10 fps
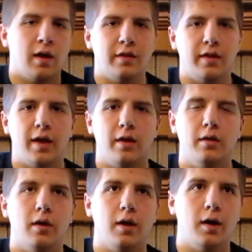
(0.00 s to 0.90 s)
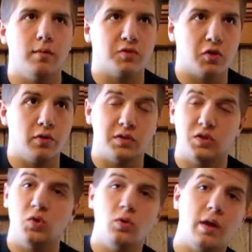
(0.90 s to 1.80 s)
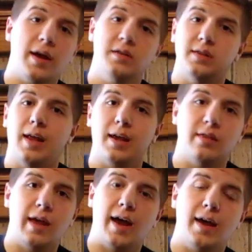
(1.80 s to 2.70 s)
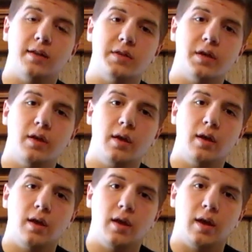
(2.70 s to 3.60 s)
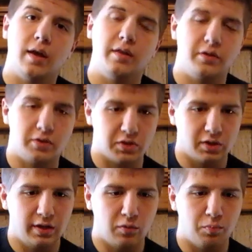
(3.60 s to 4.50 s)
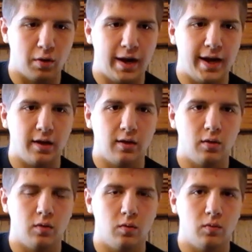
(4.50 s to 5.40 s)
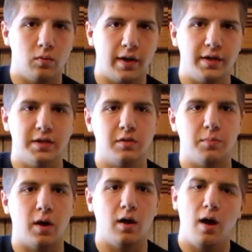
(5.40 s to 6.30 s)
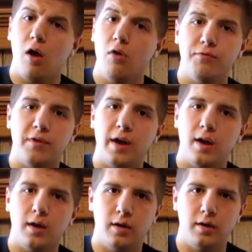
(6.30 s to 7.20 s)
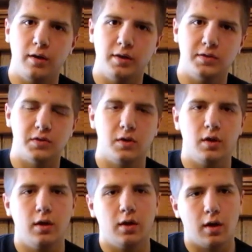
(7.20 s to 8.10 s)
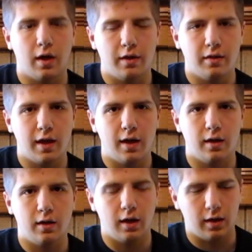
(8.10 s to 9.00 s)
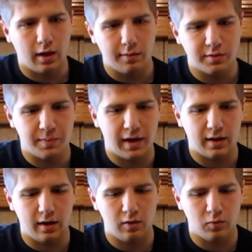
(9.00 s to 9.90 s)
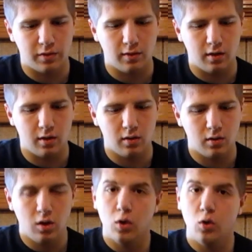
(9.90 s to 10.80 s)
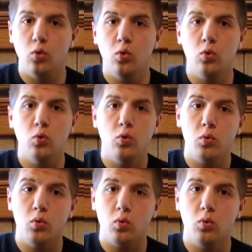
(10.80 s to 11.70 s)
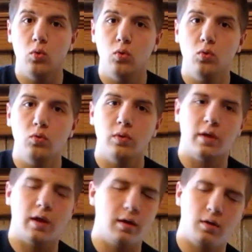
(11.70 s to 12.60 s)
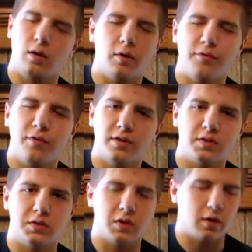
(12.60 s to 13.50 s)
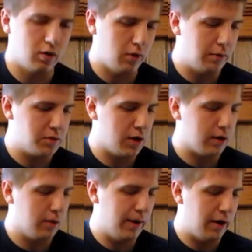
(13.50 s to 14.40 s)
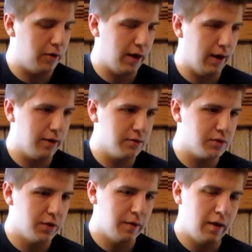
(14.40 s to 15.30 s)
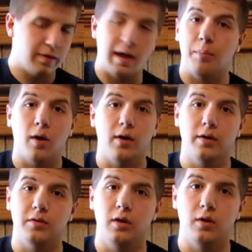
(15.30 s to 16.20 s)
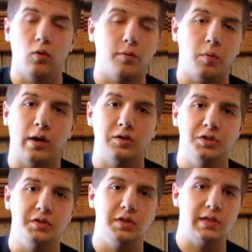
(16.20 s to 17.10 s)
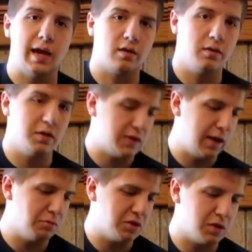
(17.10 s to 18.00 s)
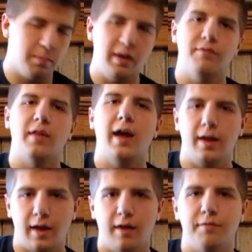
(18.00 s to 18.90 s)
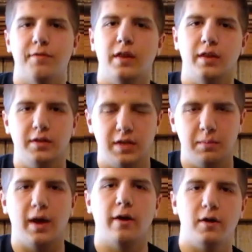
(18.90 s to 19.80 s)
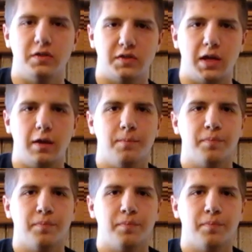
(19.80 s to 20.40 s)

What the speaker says: And then, so it's 2 lines like that, and then there's a little break where he does the part, I'll fight, and then it comes back in with the ooh, ooh, and if you listen to the song, you know what I'm talking about, and that part, the chord progression is exactly the same, just the B flat, F, and then D minor and C.